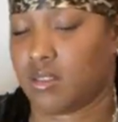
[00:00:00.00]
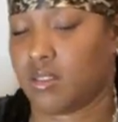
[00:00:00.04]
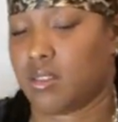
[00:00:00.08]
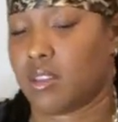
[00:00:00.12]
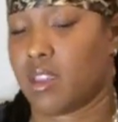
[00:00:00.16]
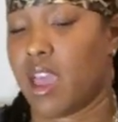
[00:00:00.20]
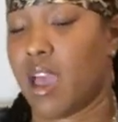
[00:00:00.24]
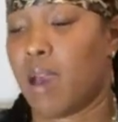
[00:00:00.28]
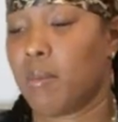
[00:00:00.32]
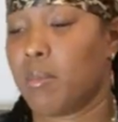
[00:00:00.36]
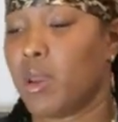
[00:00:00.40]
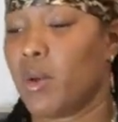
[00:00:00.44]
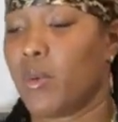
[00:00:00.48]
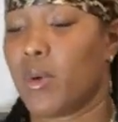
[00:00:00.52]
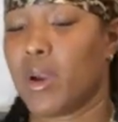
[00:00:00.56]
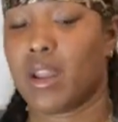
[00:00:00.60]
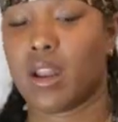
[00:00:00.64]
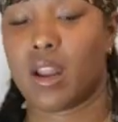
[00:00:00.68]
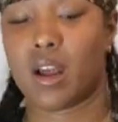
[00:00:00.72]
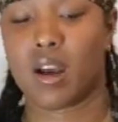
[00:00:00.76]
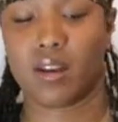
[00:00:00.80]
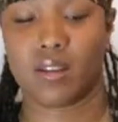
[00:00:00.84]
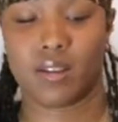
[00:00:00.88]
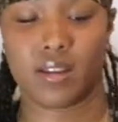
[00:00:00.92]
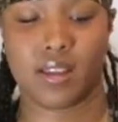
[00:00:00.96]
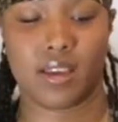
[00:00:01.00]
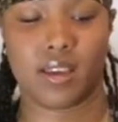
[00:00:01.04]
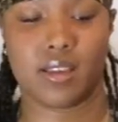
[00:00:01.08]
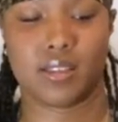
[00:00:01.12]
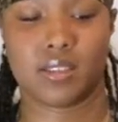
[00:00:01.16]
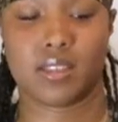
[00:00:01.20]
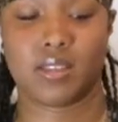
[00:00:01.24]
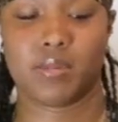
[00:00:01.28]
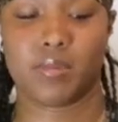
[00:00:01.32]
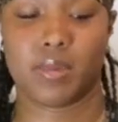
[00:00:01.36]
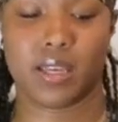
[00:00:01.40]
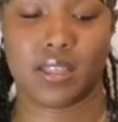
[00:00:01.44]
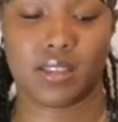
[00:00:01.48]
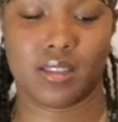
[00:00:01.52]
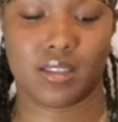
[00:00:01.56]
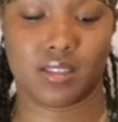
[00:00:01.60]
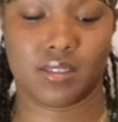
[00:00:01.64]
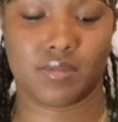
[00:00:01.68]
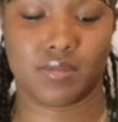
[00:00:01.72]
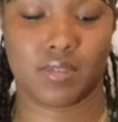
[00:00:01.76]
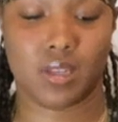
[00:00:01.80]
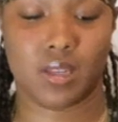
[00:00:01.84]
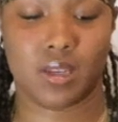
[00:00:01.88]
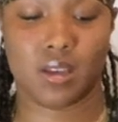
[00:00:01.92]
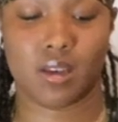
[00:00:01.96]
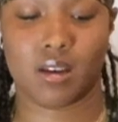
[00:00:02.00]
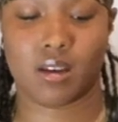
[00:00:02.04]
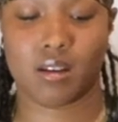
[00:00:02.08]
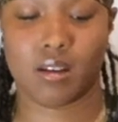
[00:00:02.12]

I've been waiting all day to make this video.